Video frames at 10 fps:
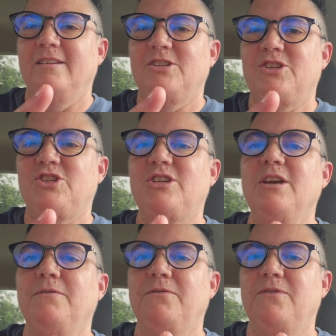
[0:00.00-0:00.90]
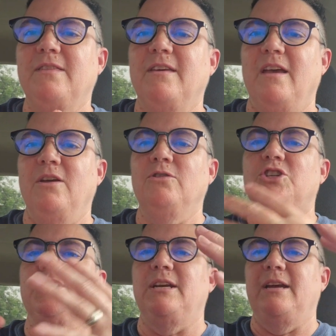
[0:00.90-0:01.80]
shift the
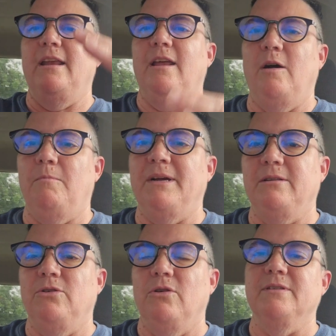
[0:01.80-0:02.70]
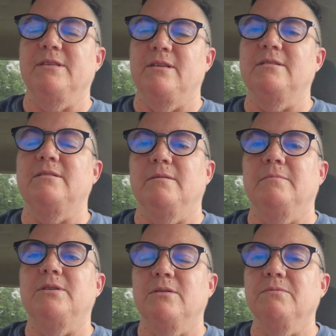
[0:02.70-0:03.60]
energy and help my nervous
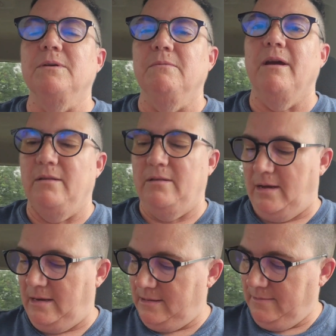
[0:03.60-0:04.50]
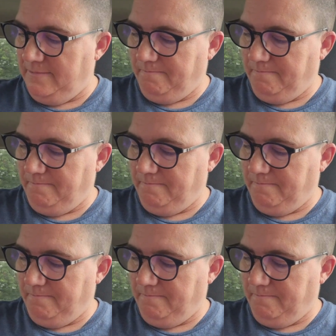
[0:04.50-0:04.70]
system to re-regulate.